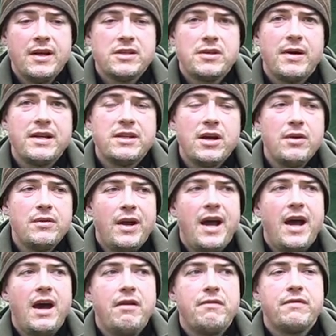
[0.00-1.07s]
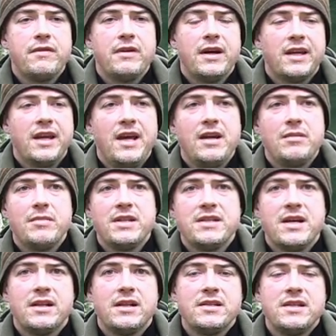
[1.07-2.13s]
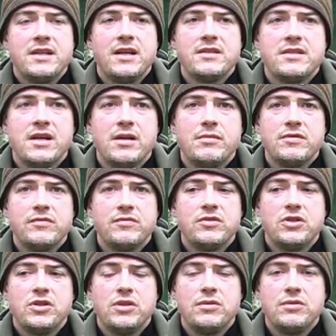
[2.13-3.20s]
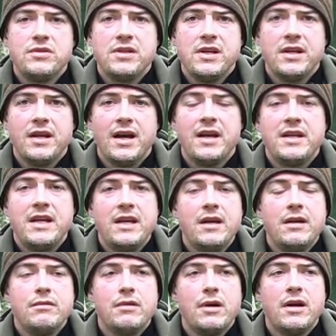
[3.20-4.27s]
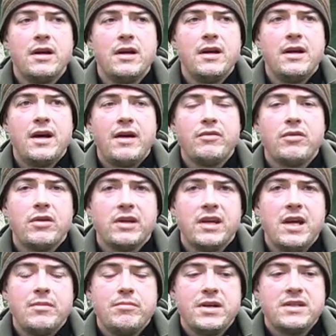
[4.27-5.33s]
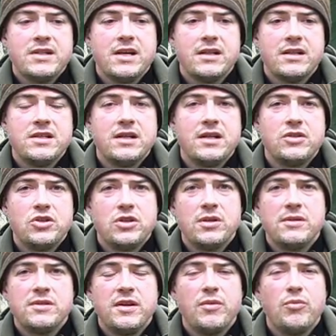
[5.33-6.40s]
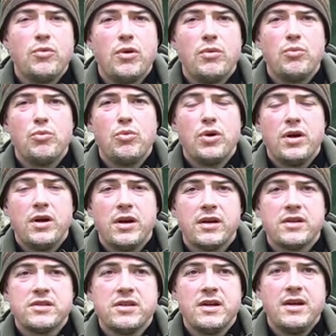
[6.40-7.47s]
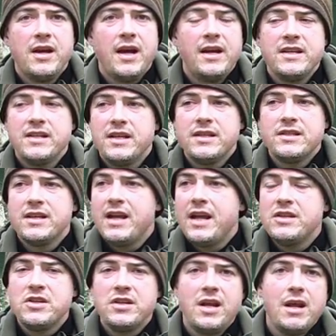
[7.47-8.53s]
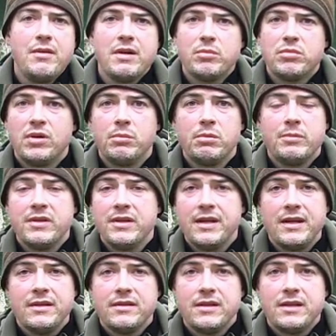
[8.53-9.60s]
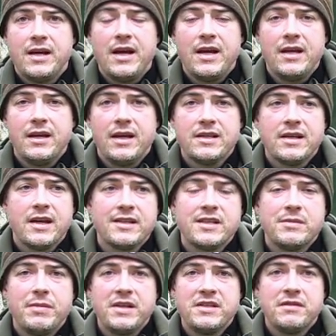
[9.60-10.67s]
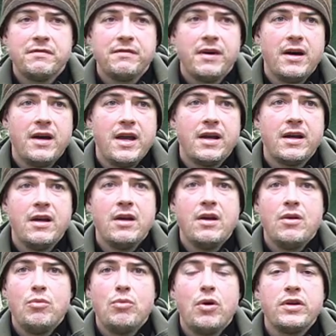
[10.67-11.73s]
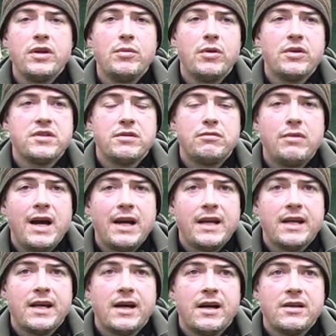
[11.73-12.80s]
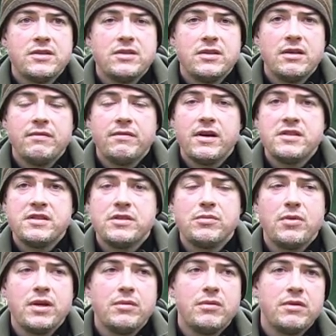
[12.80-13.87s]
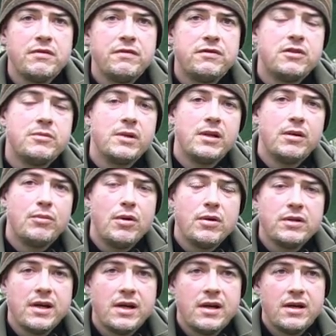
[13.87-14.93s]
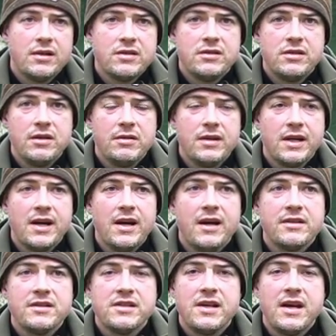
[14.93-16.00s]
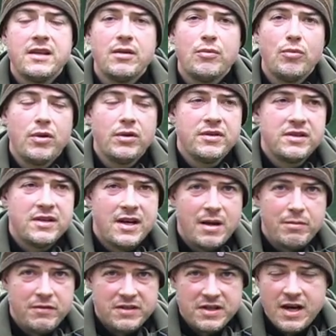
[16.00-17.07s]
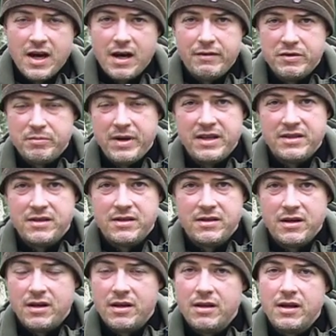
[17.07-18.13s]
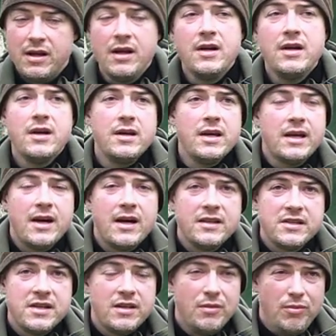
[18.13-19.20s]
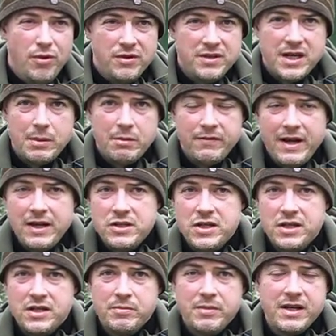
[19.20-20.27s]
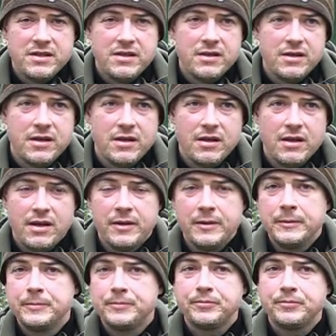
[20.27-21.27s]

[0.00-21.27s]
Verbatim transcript: So I don't have a kit mentality in terms of choosing an era. I've got a kit mentality in choosing what works. And it's an engineering problem at the end of the day. It's like specifying what you want a rally car to do versus what you want a Formula One car to do. You can't say that one type of tire is better than another. You can't say that one type of engine is better than another.